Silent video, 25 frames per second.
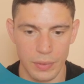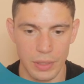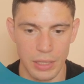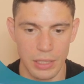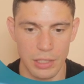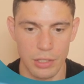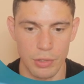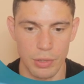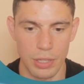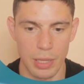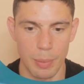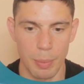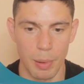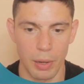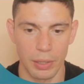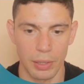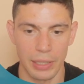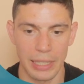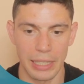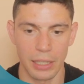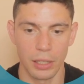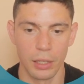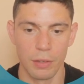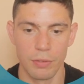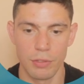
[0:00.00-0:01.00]
So in the
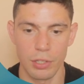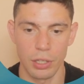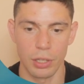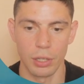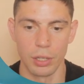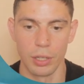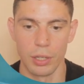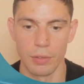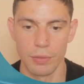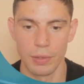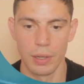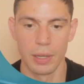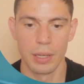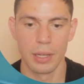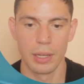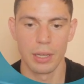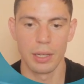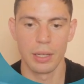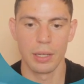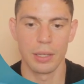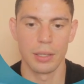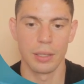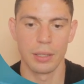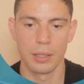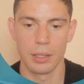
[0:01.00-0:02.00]
pocket, glove to glove,
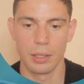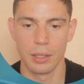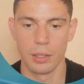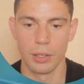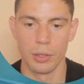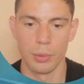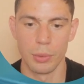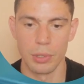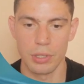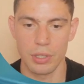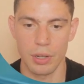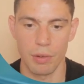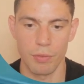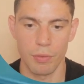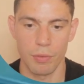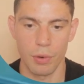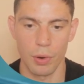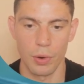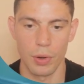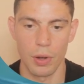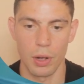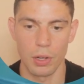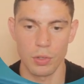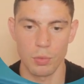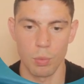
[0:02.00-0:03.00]
Inoue's gone for a
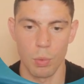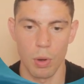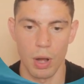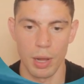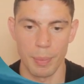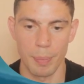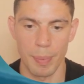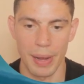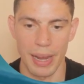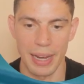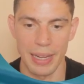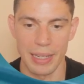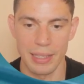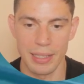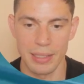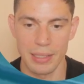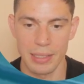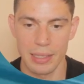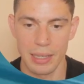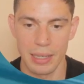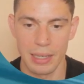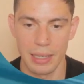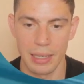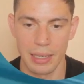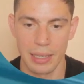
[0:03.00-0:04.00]
nice wide
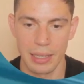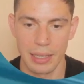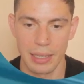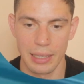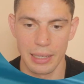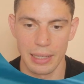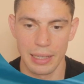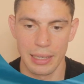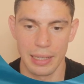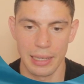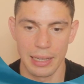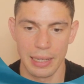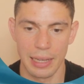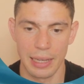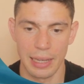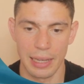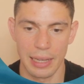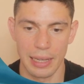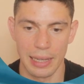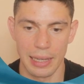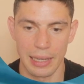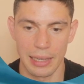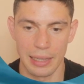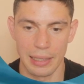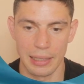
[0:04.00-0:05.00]
base.
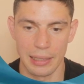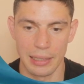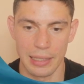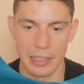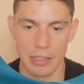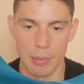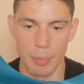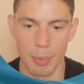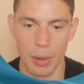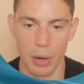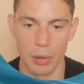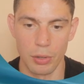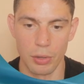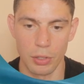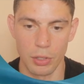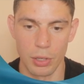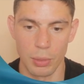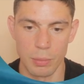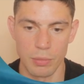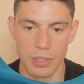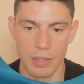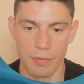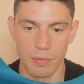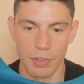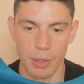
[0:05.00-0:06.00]
His opponent
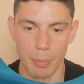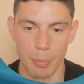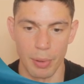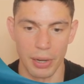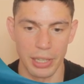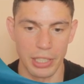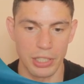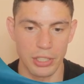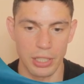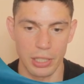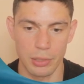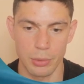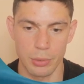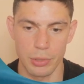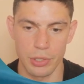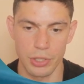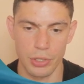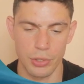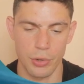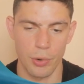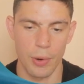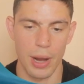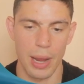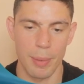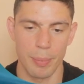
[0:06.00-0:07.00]
comes in for the body shot, which is
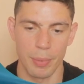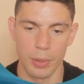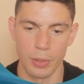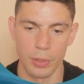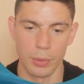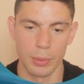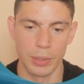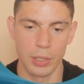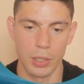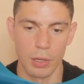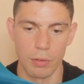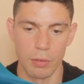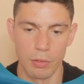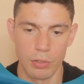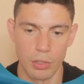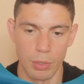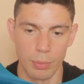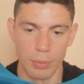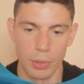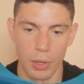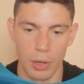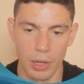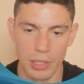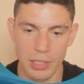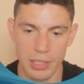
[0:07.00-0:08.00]
correct, but Inoue covers up
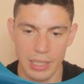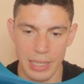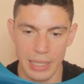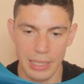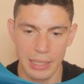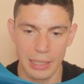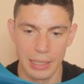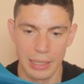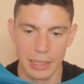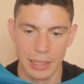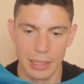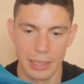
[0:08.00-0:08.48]
nicely.